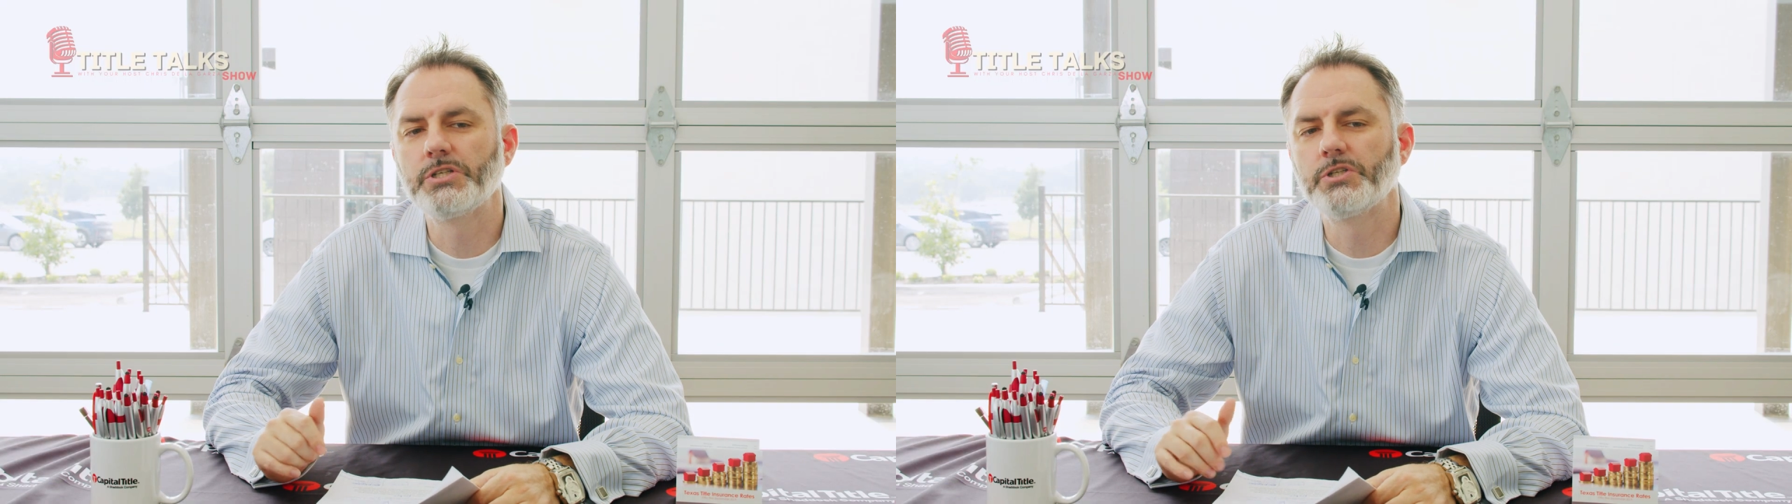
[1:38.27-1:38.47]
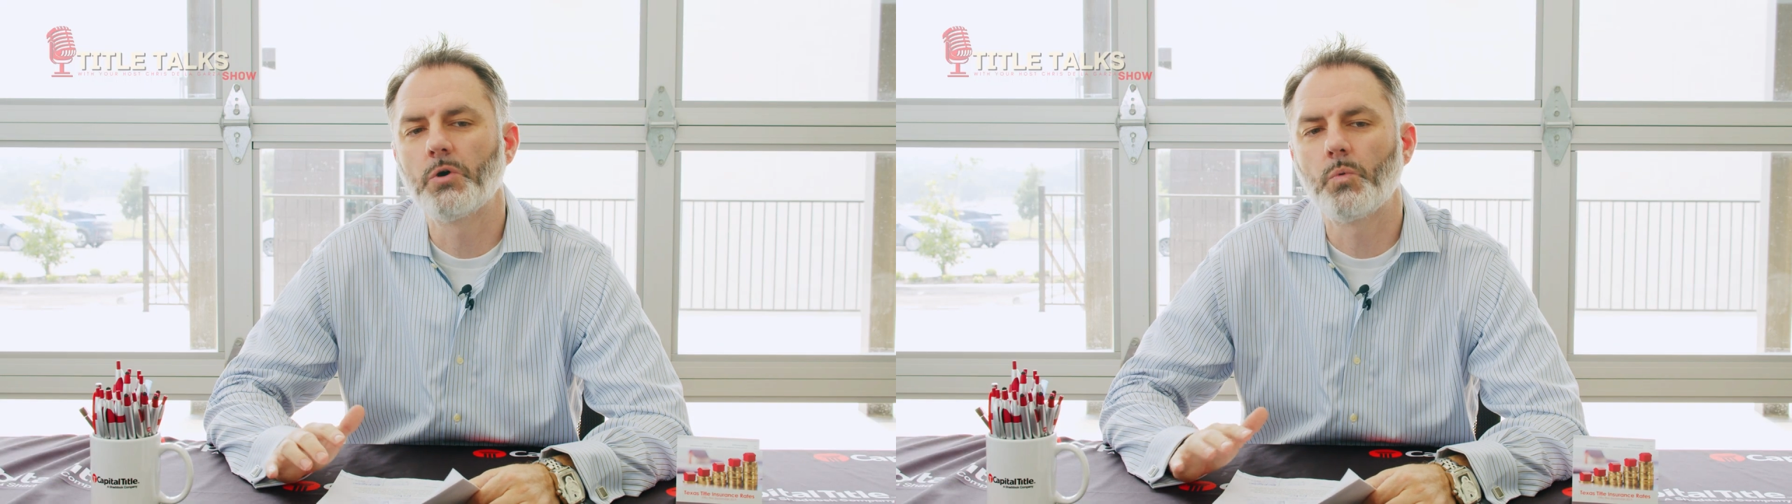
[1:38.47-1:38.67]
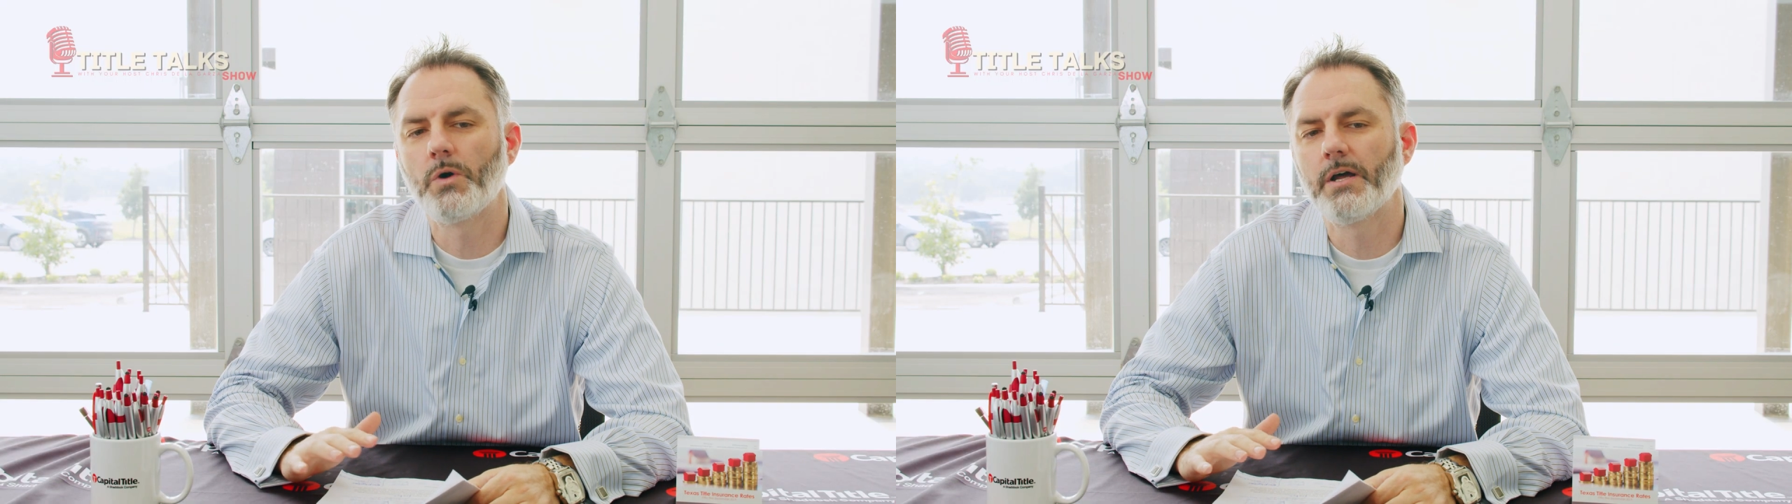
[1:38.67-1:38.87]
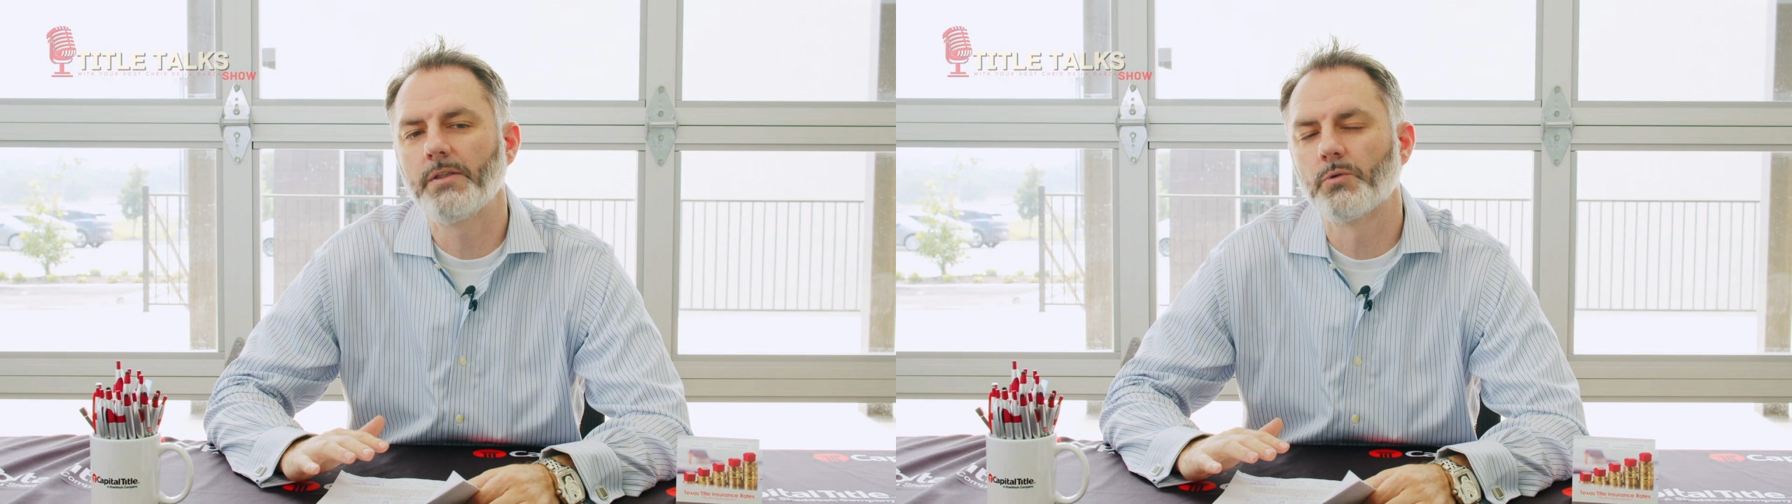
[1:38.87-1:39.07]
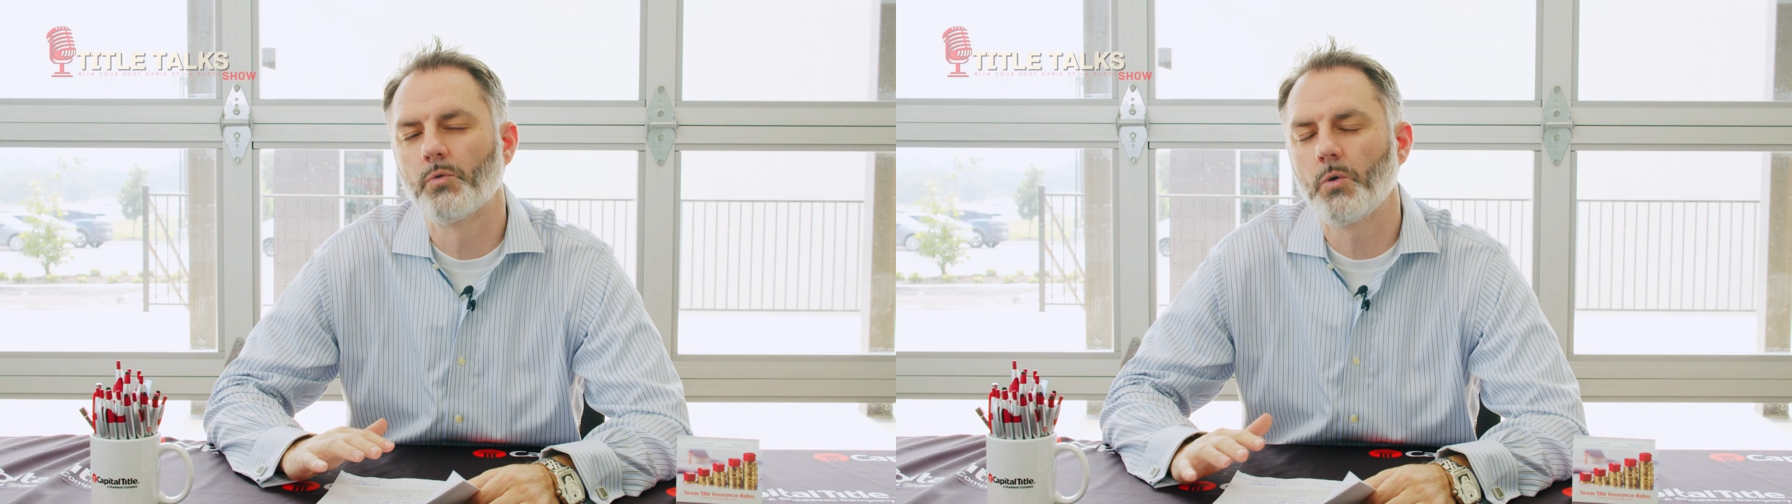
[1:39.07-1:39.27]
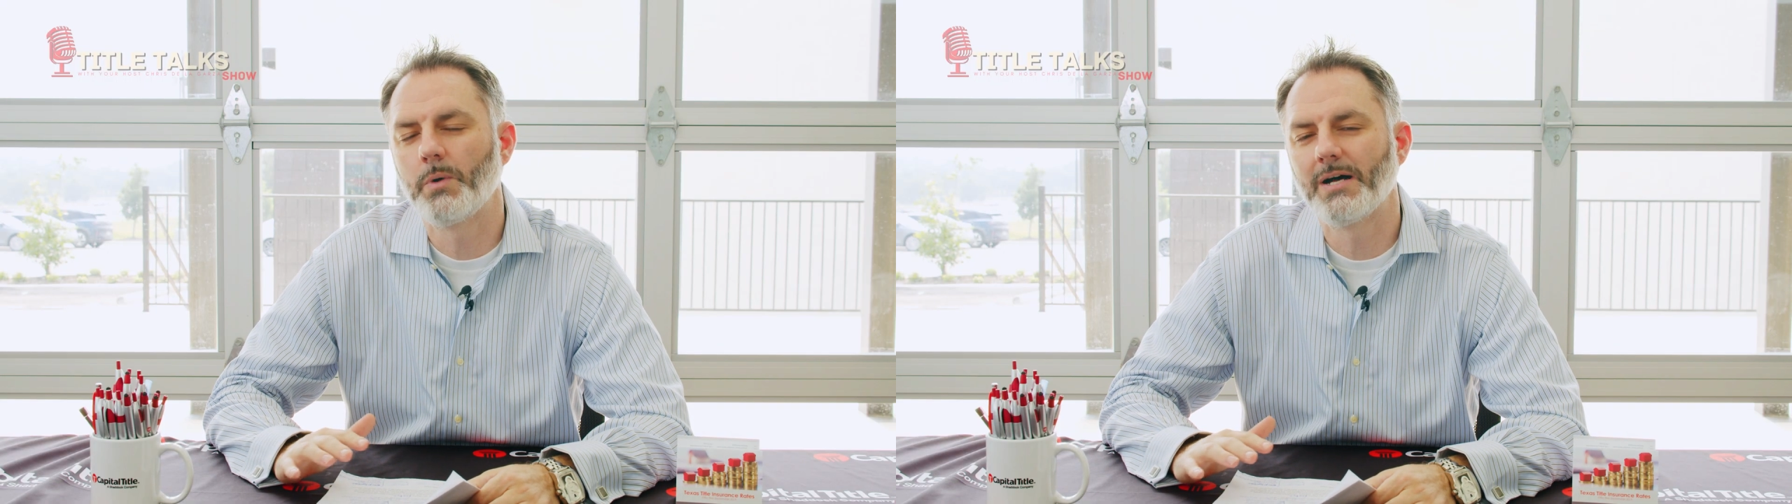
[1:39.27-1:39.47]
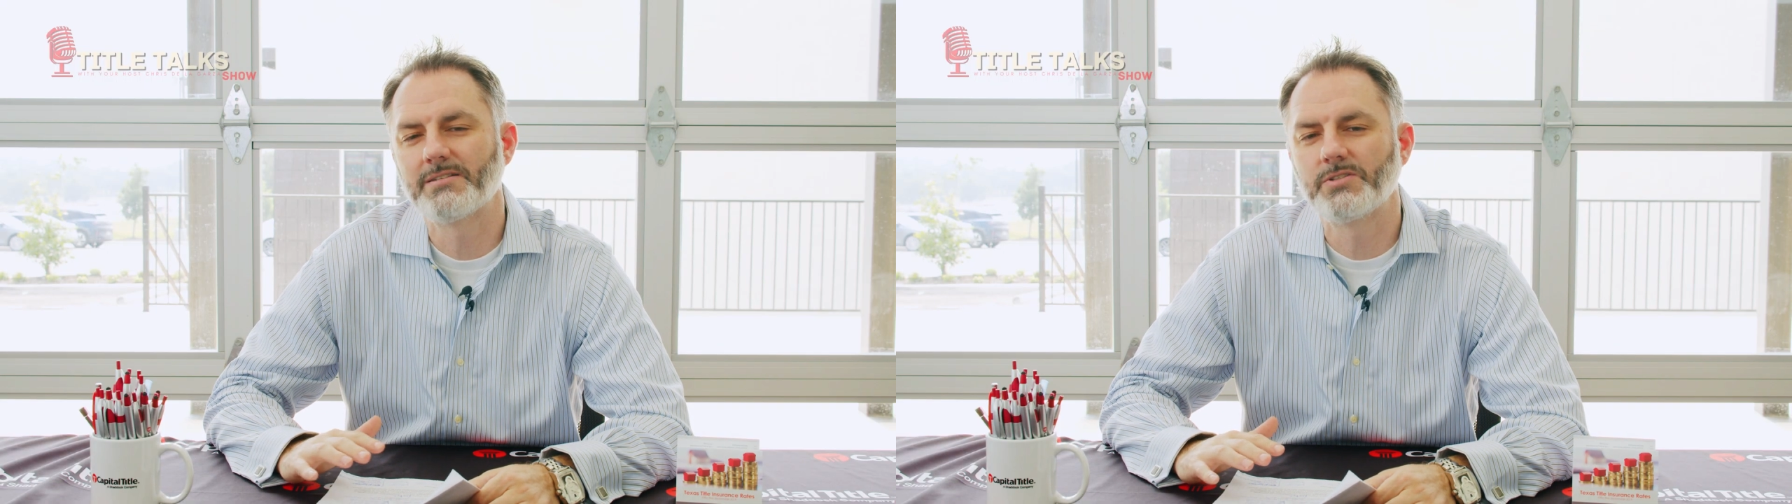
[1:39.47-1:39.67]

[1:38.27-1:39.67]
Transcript: You don't want the robot